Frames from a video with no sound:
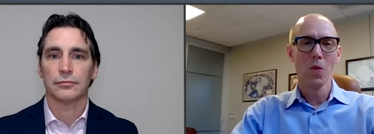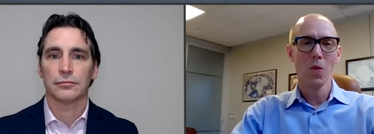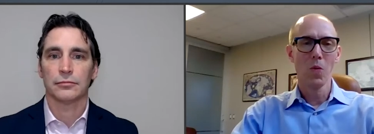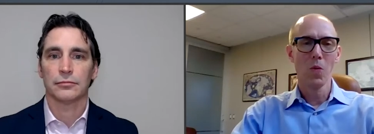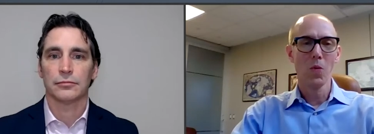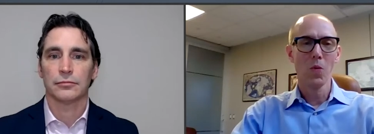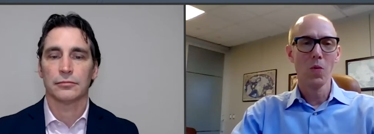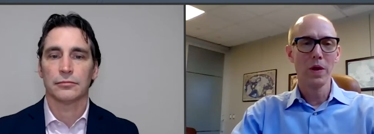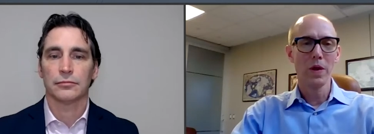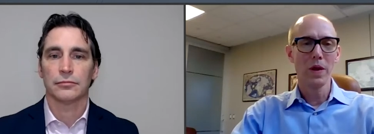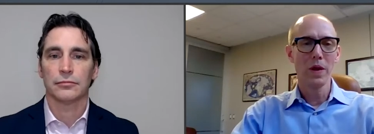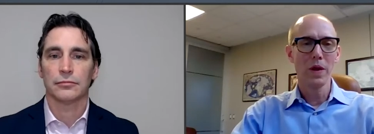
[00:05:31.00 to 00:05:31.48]

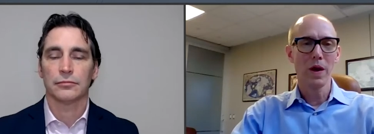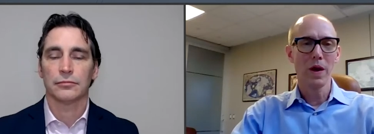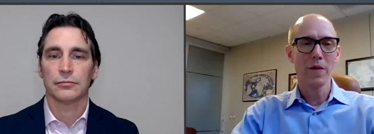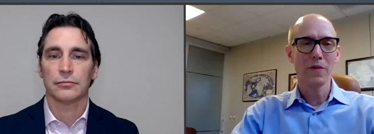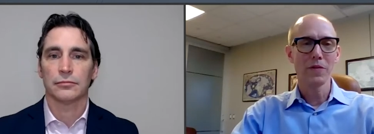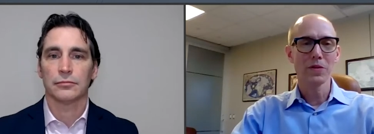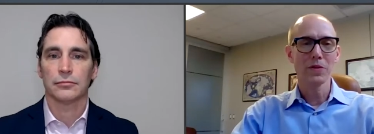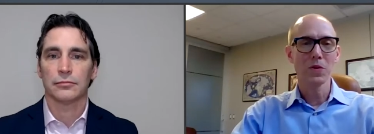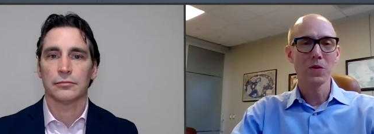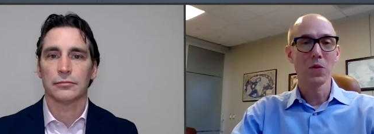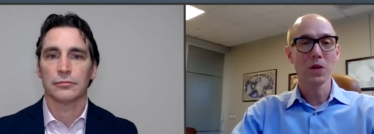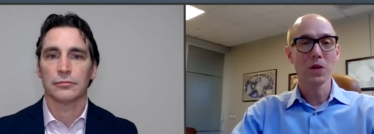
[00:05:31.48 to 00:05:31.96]
Speaker 1: Well, we
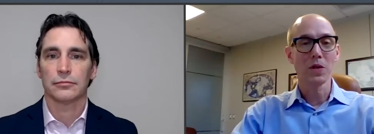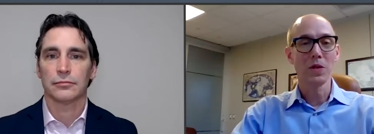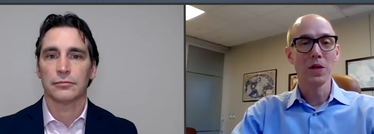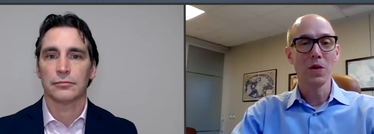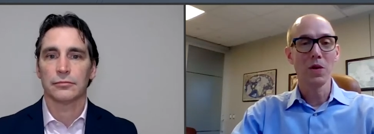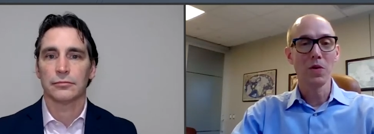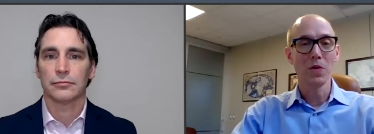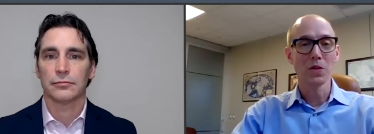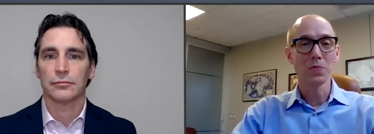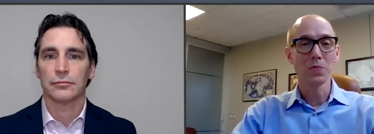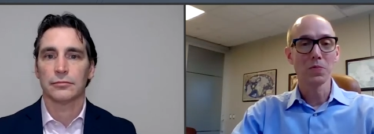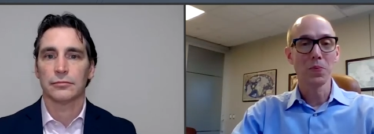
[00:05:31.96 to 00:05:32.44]
obviously will
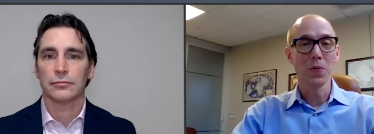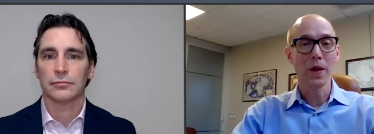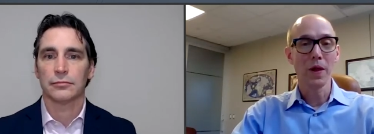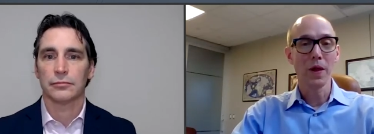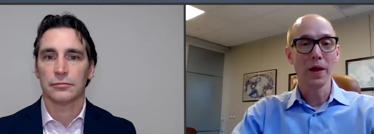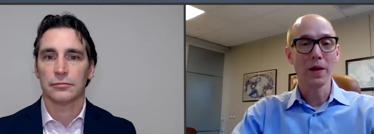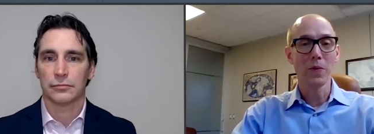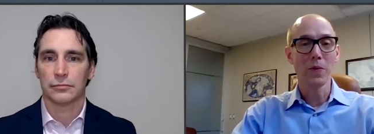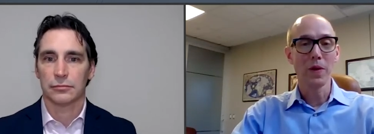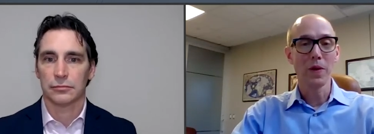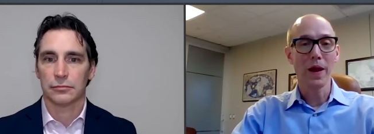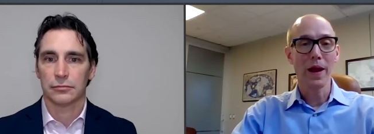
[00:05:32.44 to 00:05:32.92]
continue this
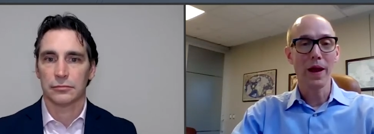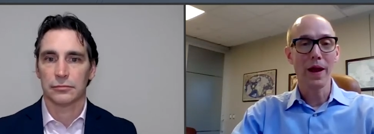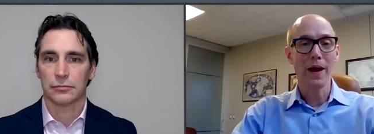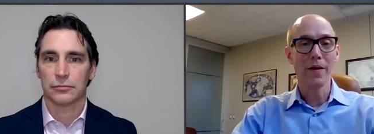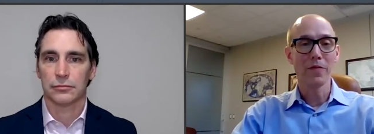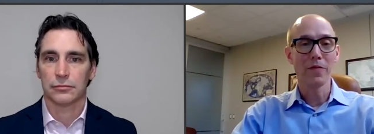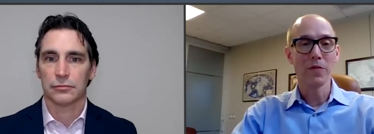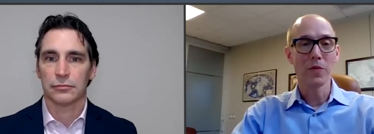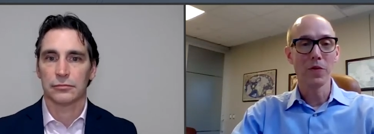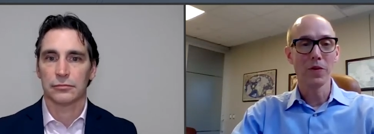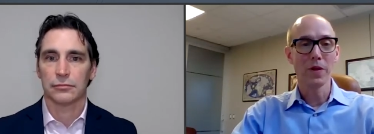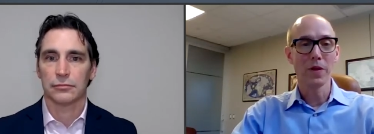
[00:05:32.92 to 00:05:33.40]
play we
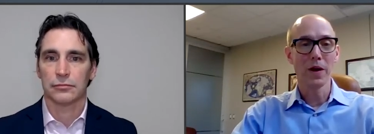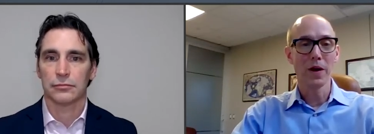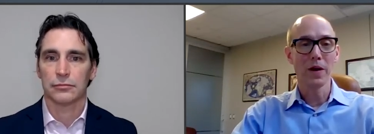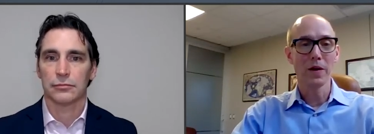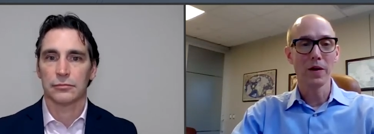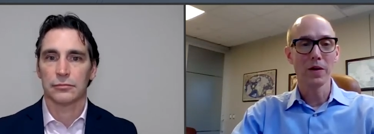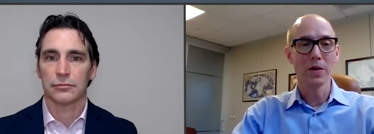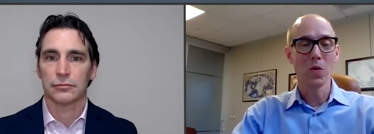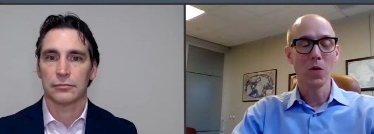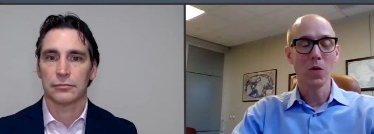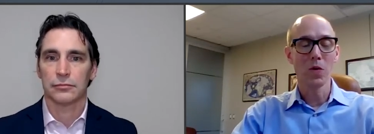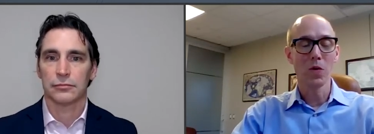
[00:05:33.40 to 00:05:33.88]
have with
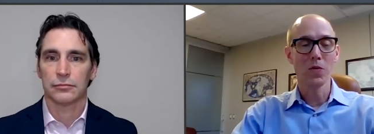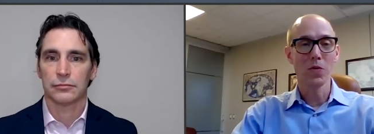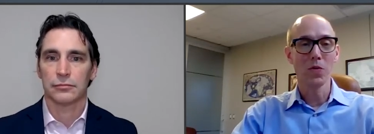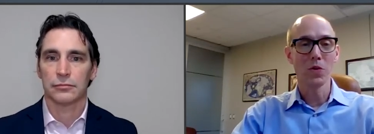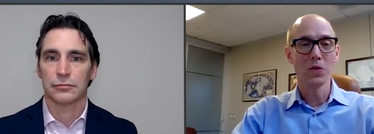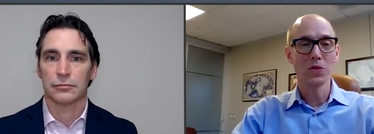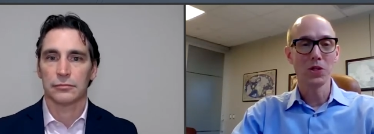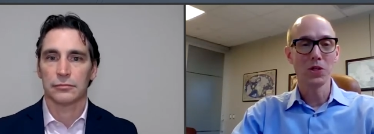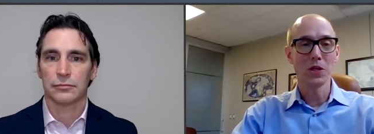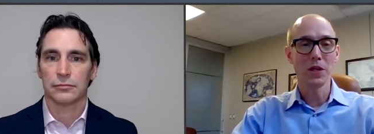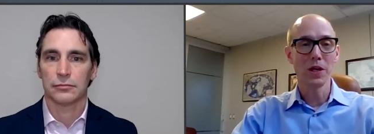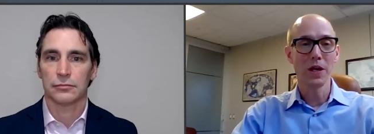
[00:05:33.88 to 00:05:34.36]
uh, going
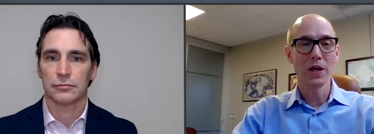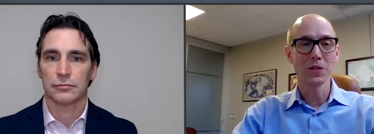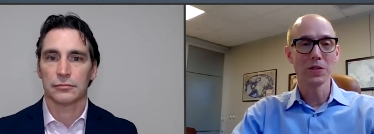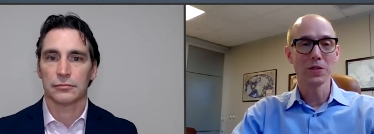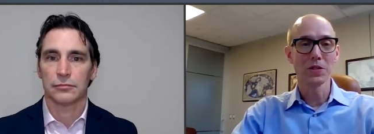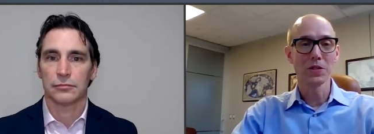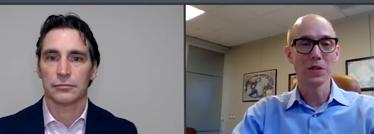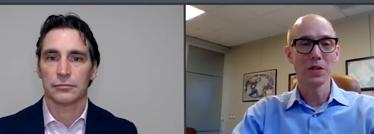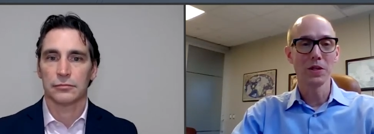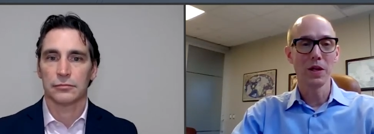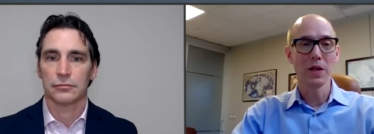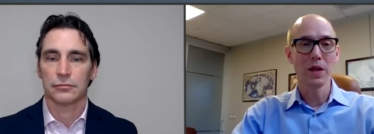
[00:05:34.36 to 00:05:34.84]
through the
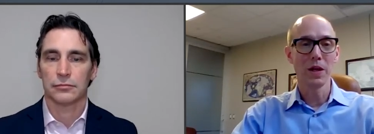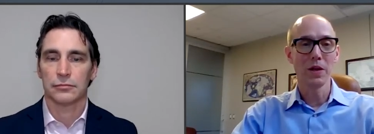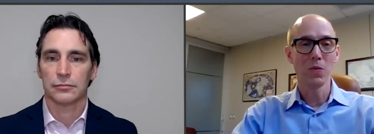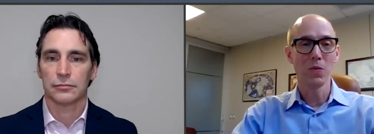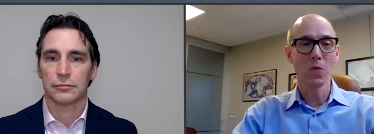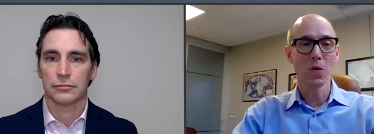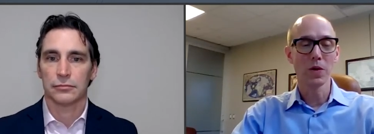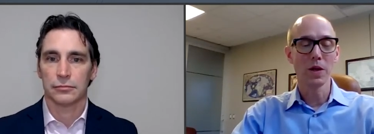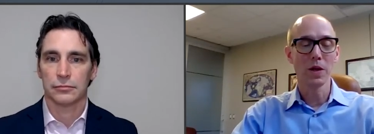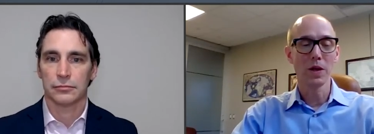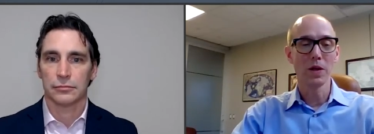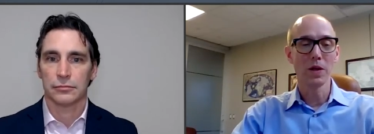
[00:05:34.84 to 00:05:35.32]
GDSs and,
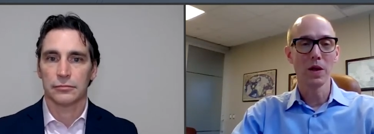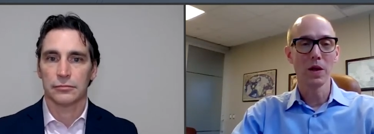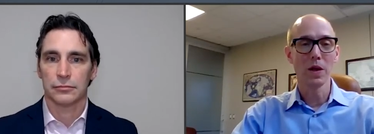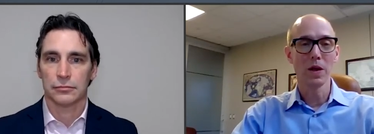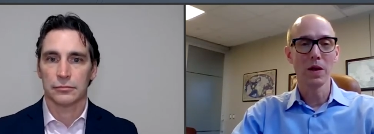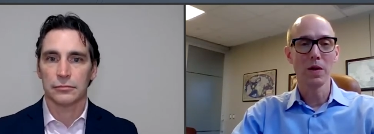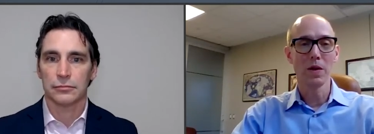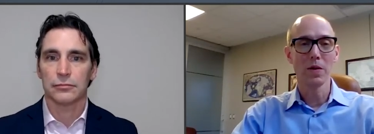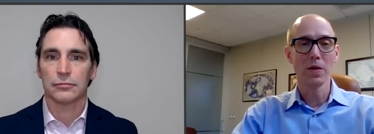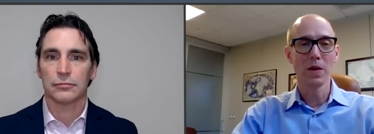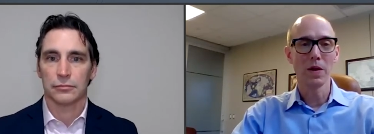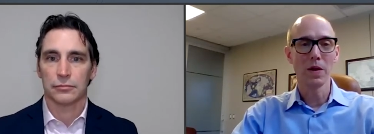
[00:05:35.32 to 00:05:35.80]
and working
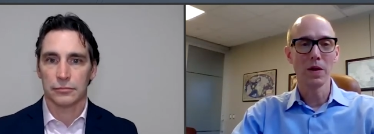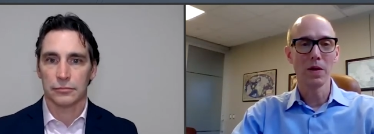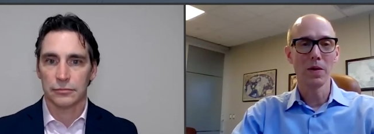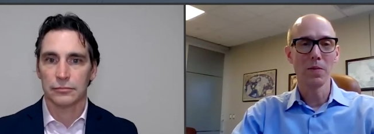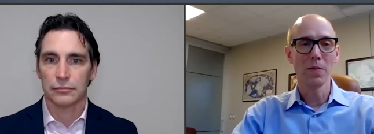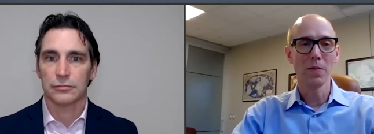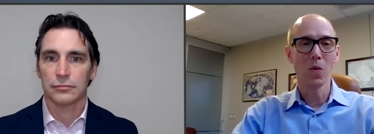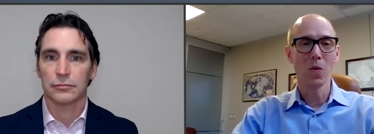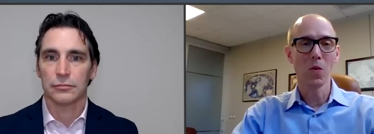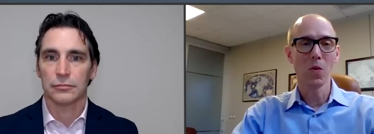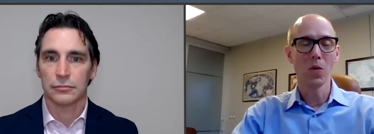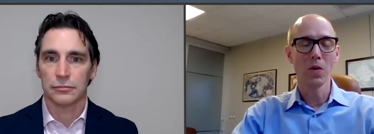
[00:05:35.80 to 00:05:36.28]
uh, in
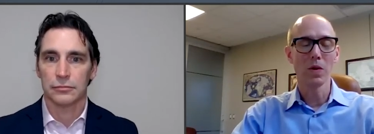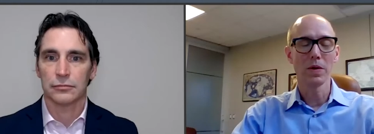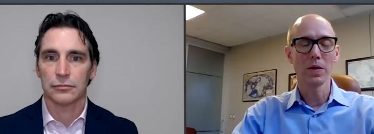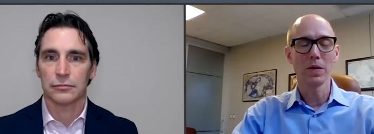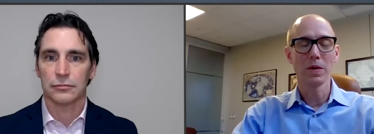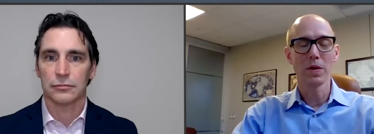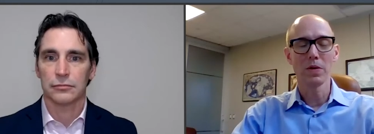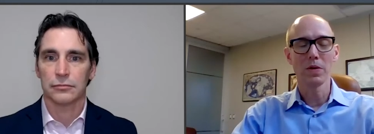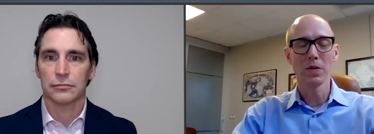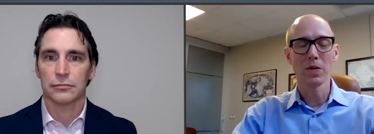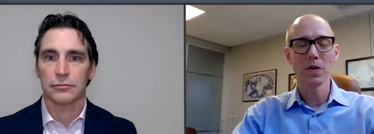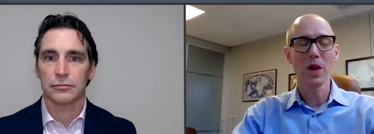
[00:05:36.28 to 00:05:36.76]
a more
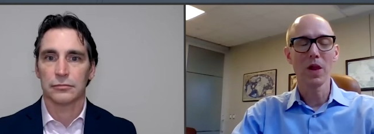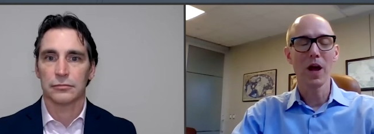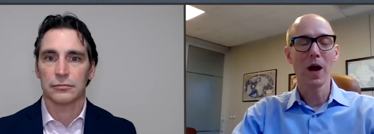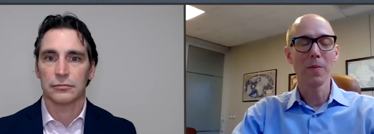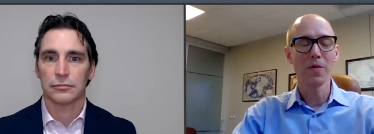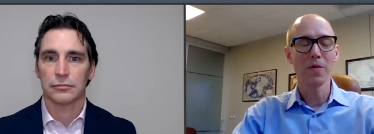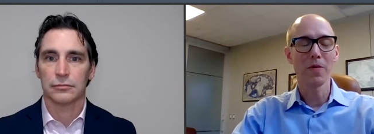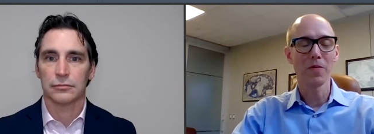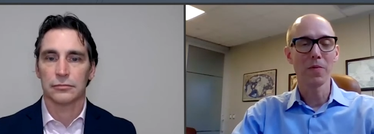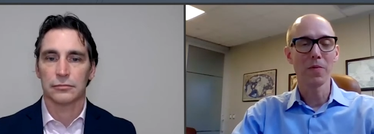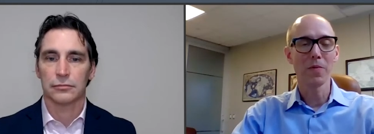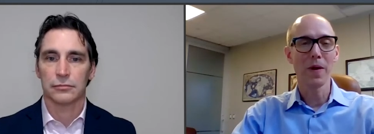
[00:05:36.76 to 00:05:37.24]
you know,
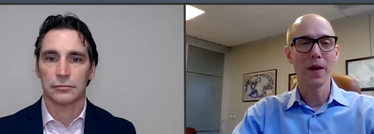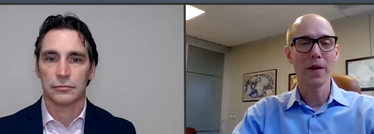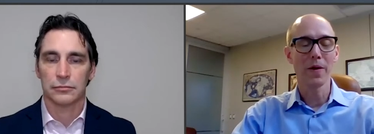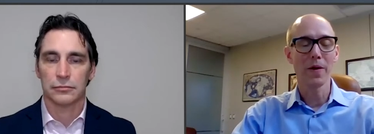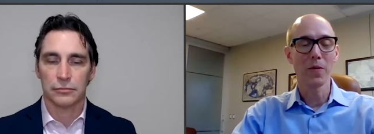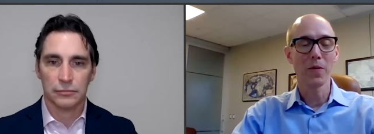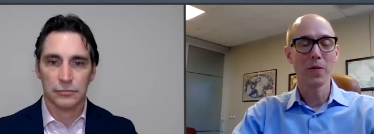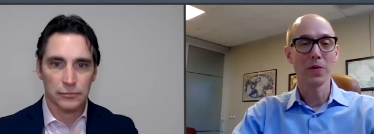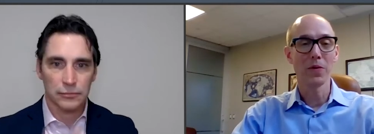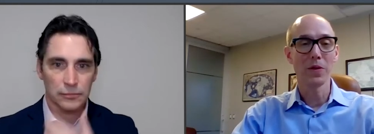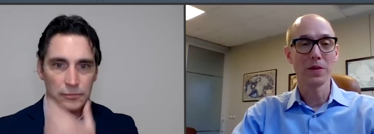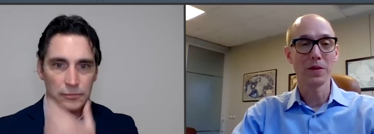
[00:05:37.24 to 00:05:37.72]
collaborative
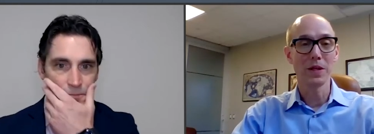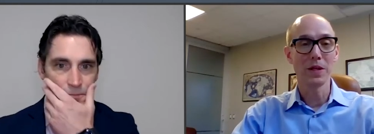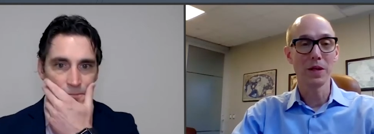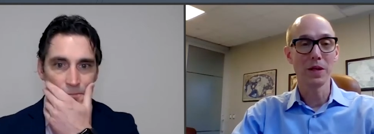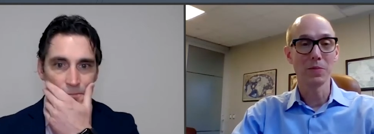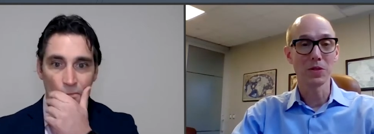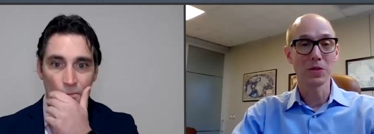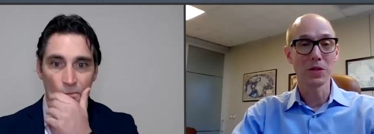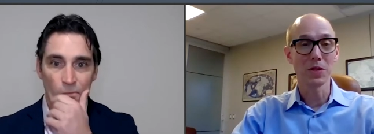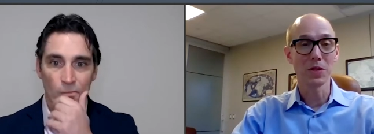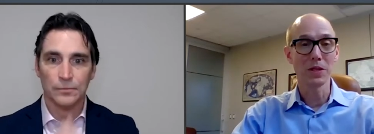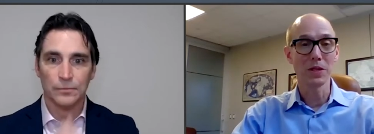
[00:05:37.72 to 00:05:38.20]
manner with the
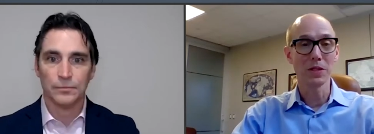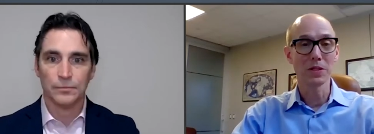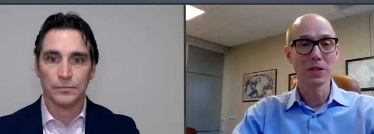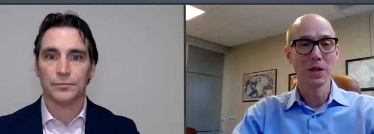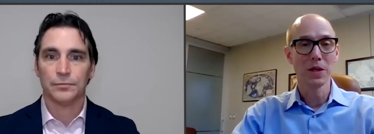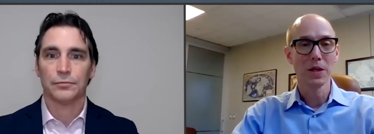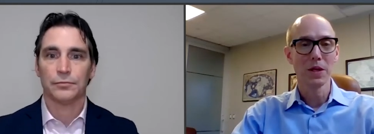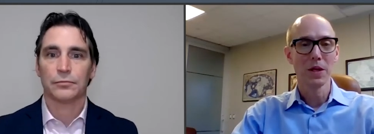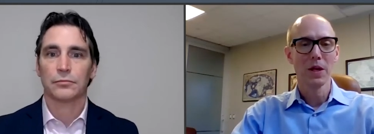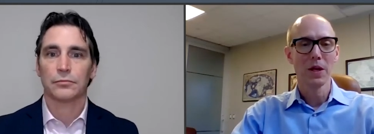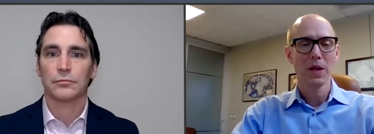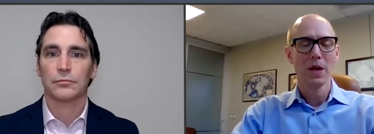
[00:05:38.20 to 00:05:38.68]
TMCs.